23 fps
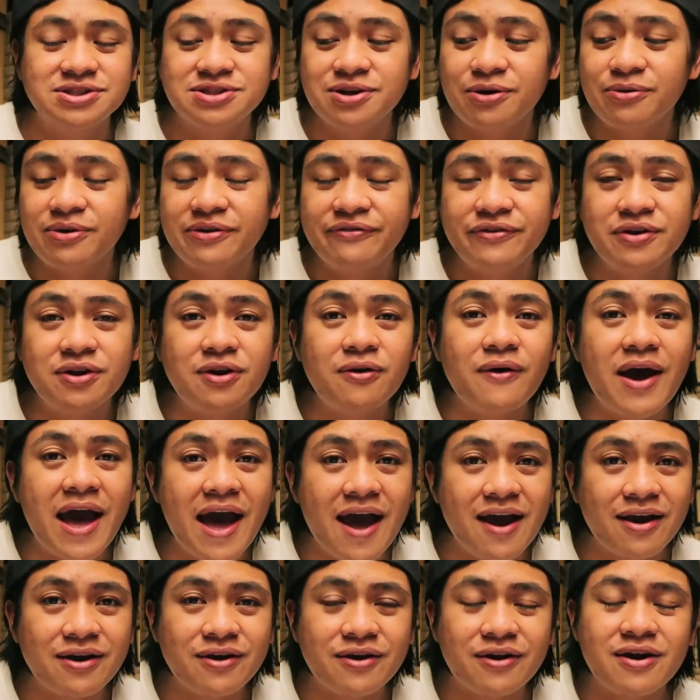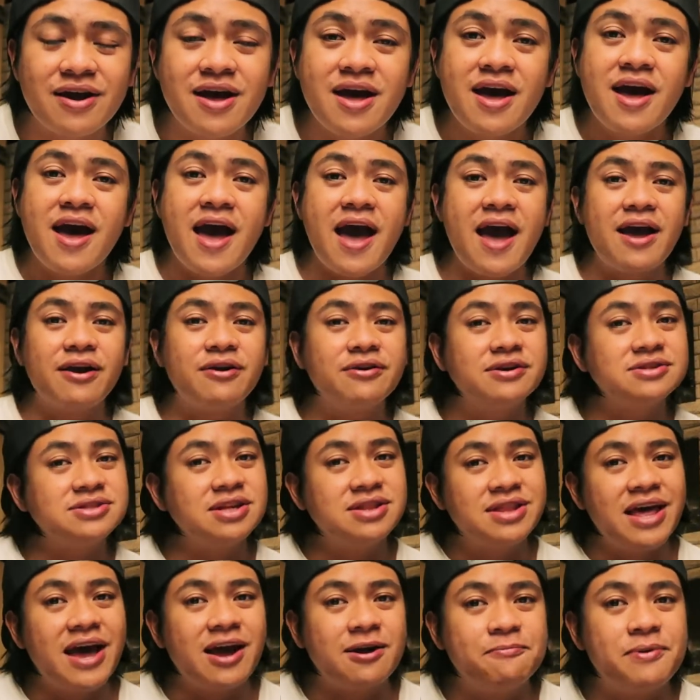So if you know Anker, Anker is a
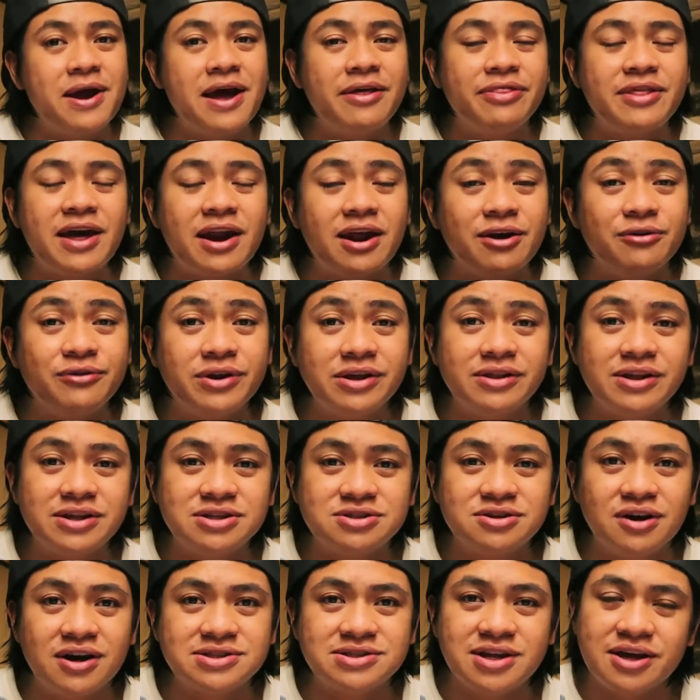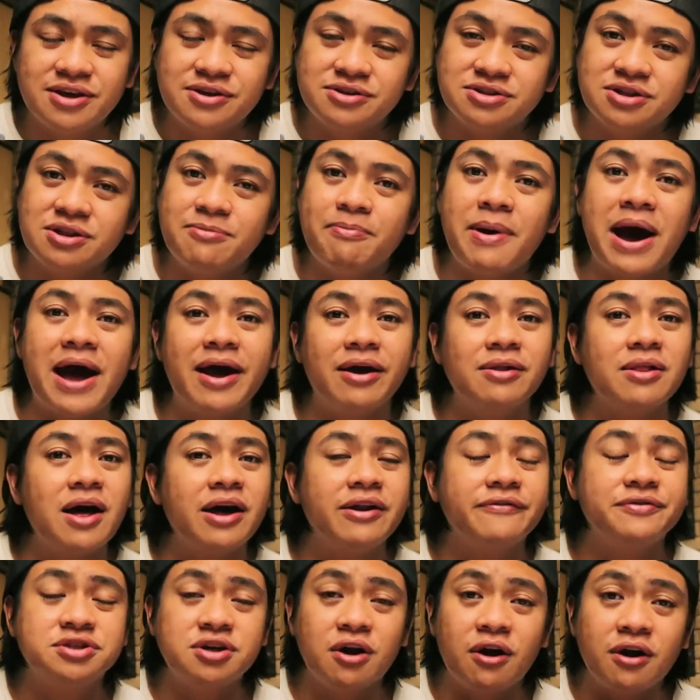tech brand that I really trust. I usually buy a lot
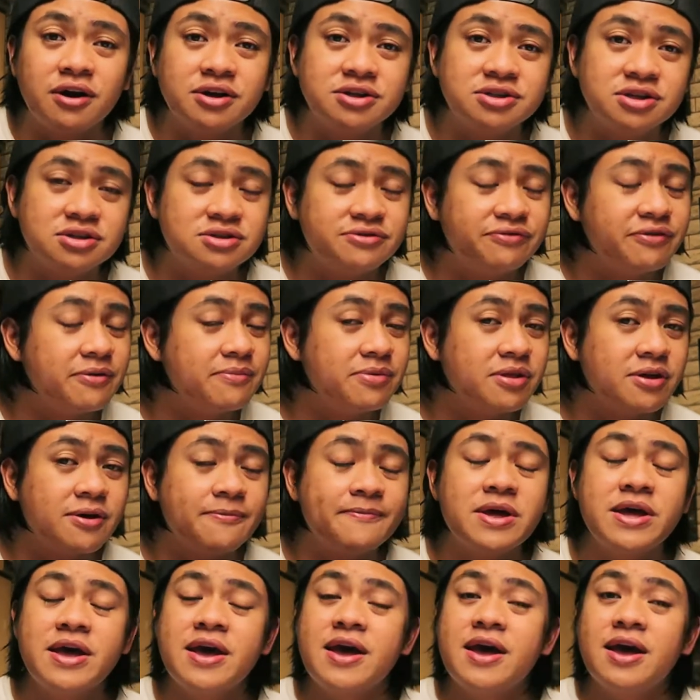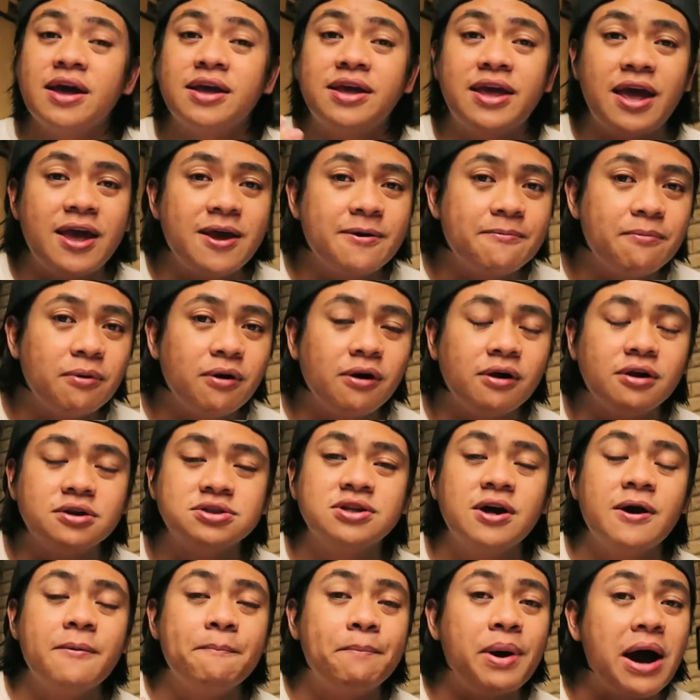of chargers from them, cables,
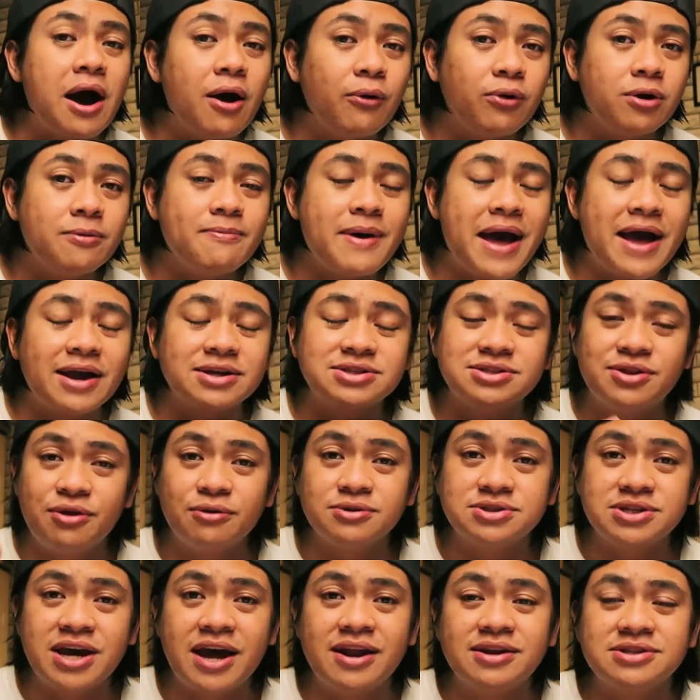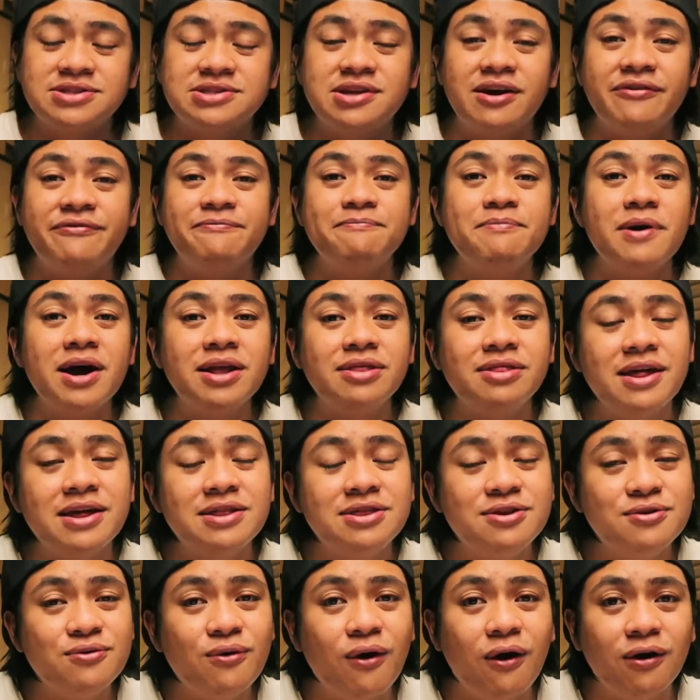power banks, those kind of stuff. But
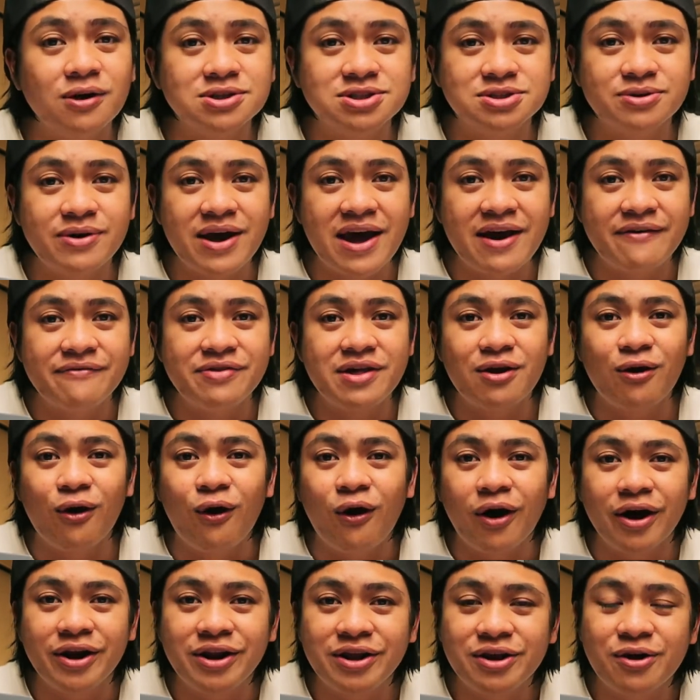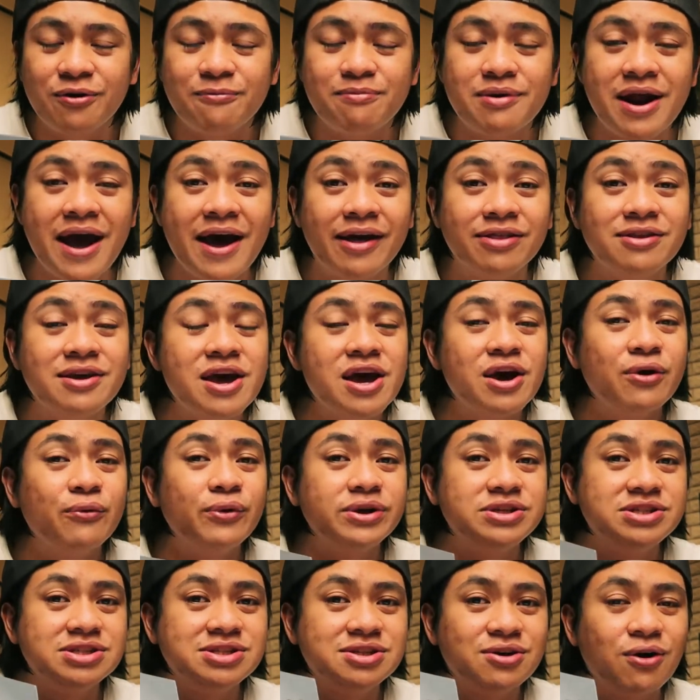they do also have their audio brand,
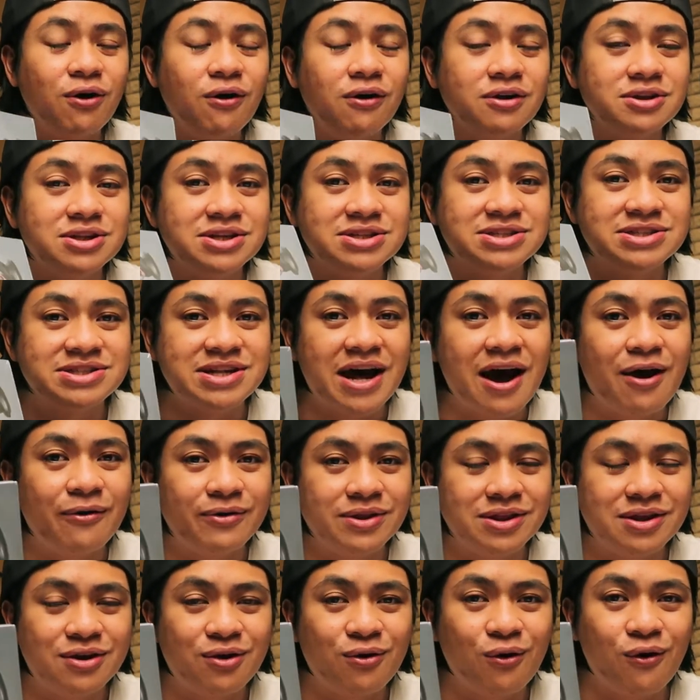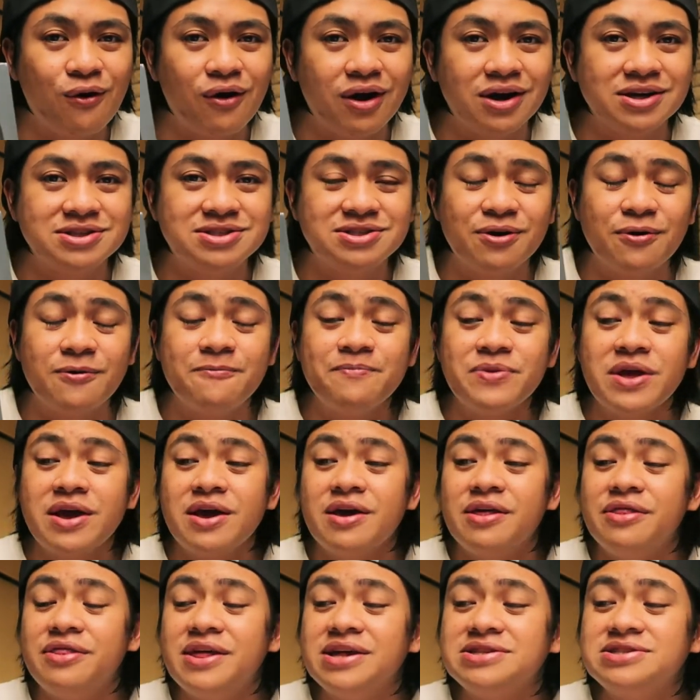which is called Soundcore. So
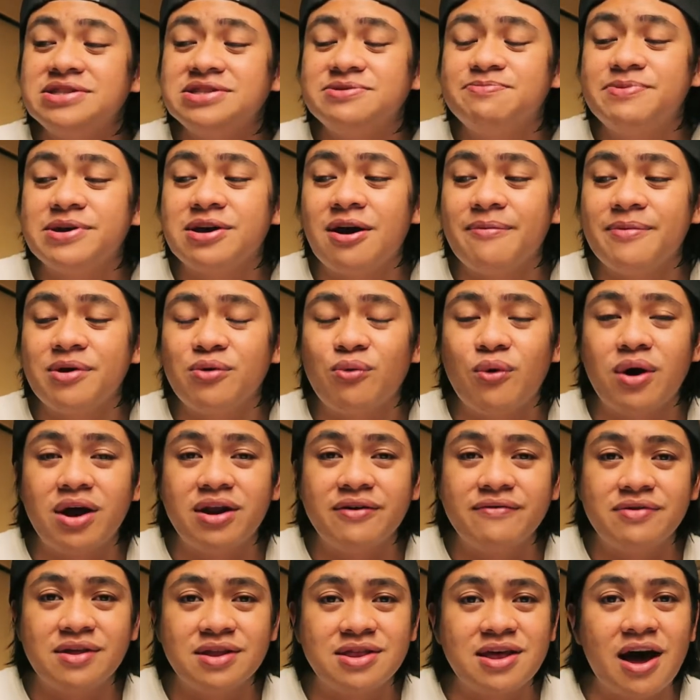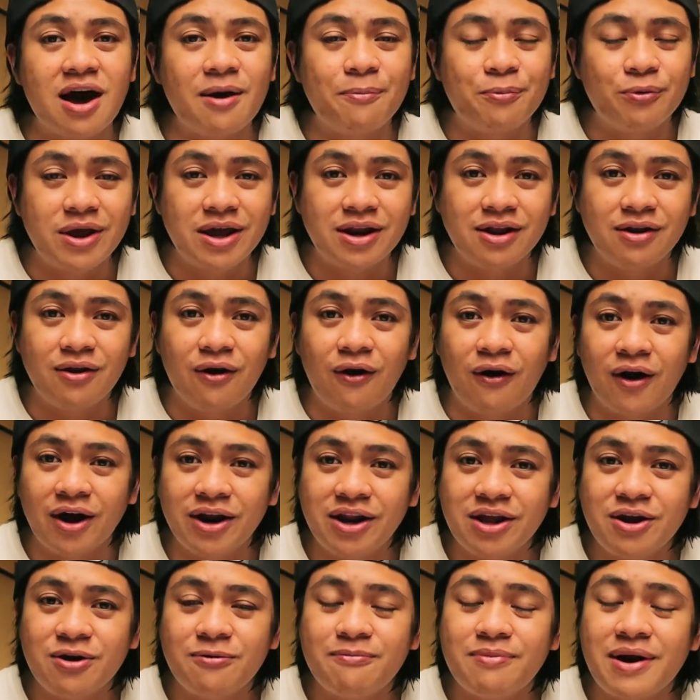this is becoming one of the top rated
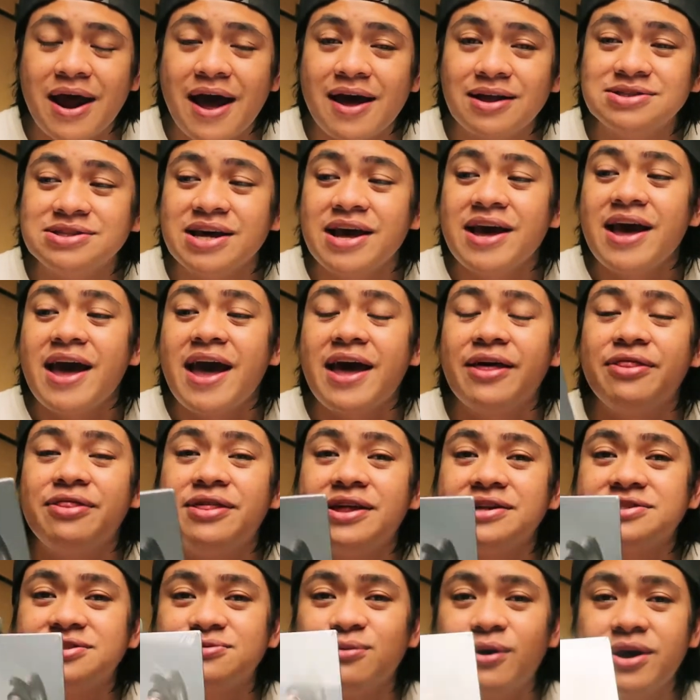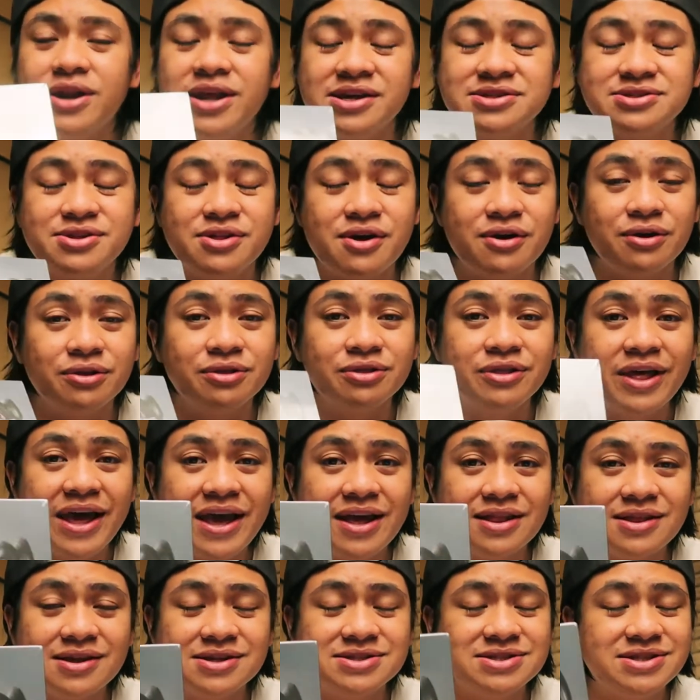audio brands, and this one is their
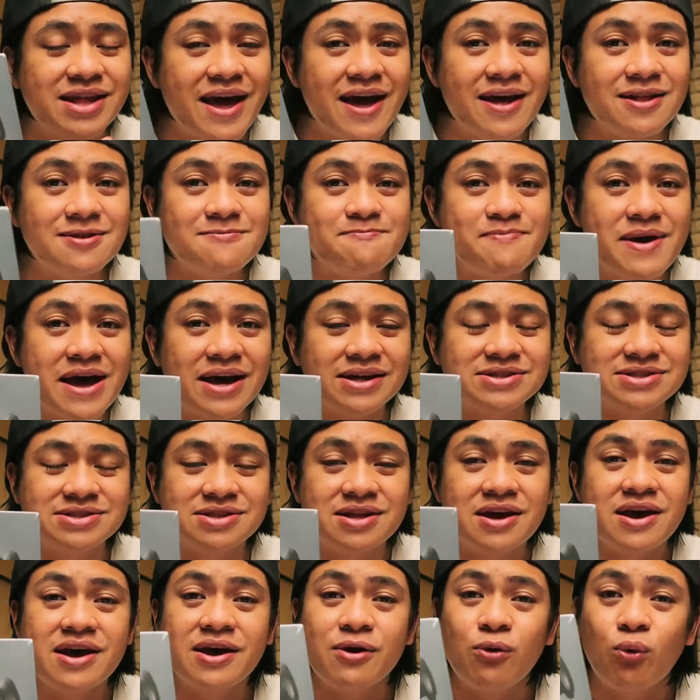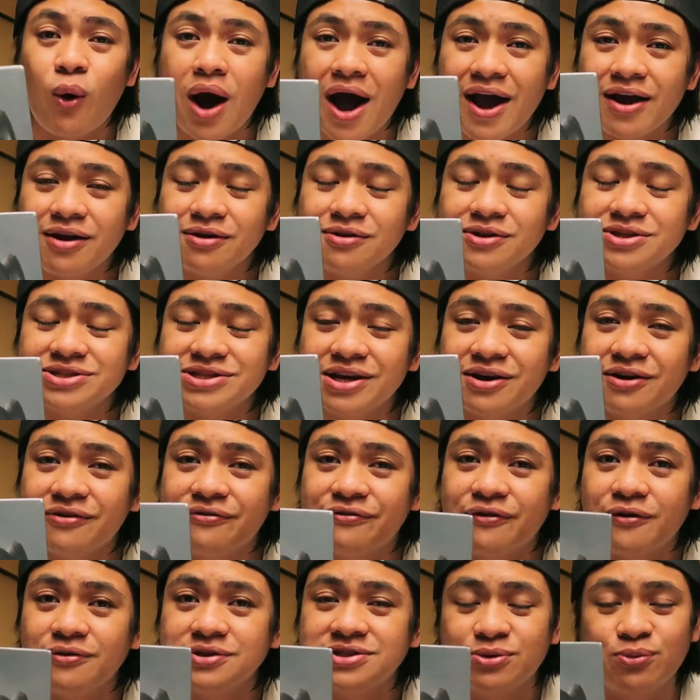latest and best wireless
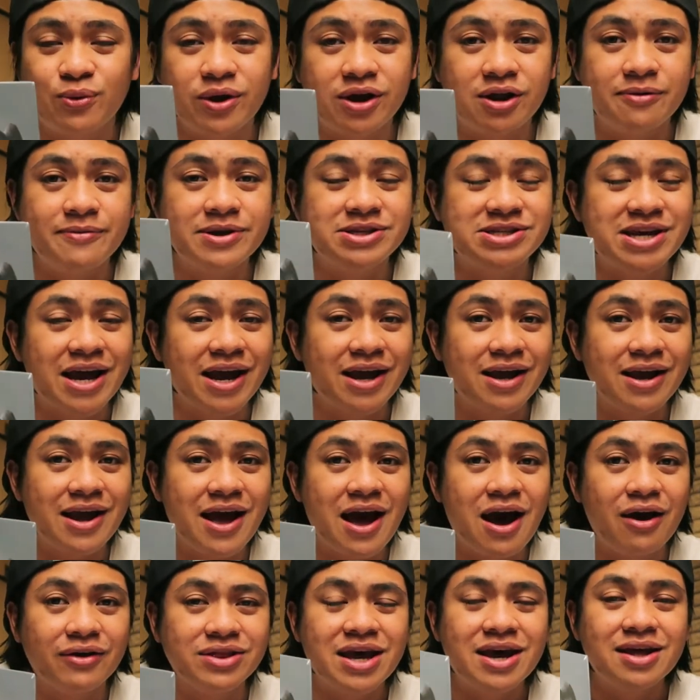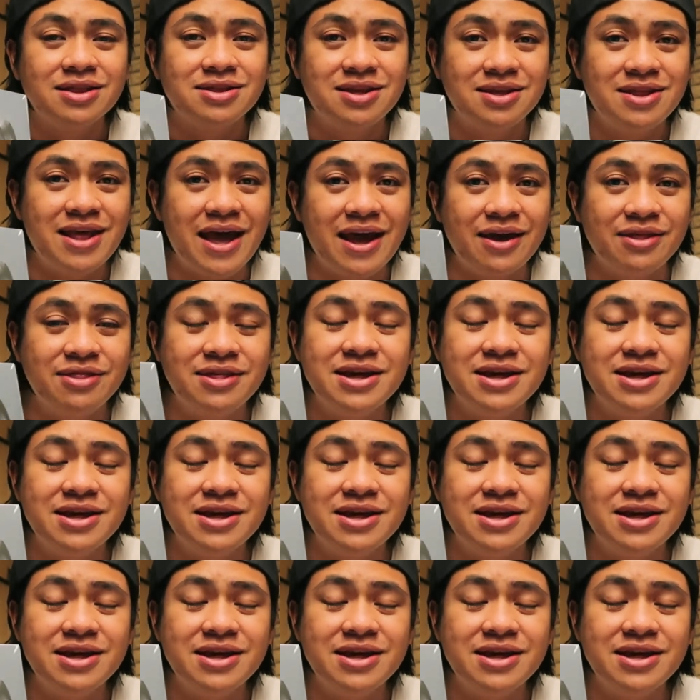earphones that we're going to be checking out today.